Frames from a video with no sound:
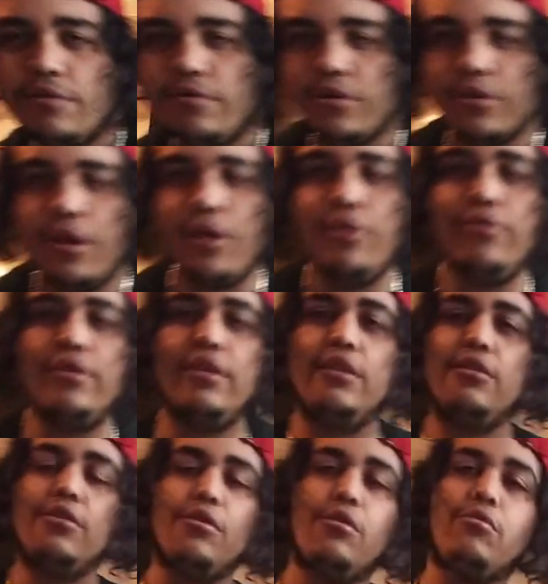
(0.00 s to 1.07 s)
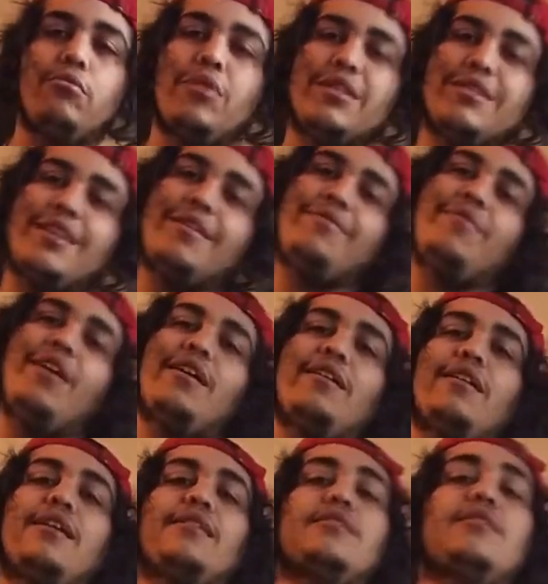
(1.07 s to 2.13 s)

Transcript: were a dollar each. So once I find like